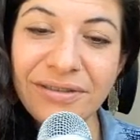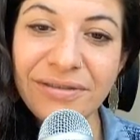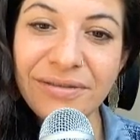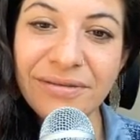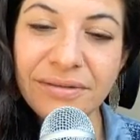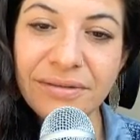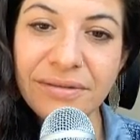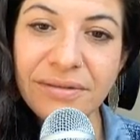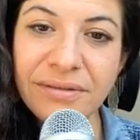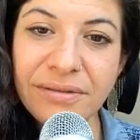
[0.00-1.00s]

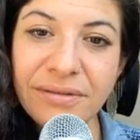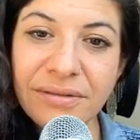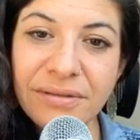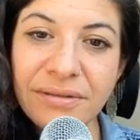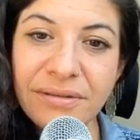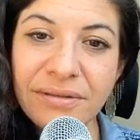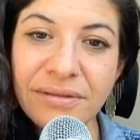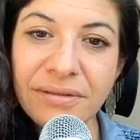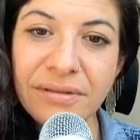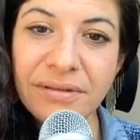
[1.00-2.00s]

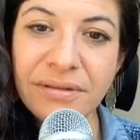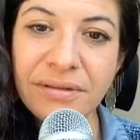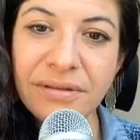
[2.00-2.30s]
This person isn't speaking.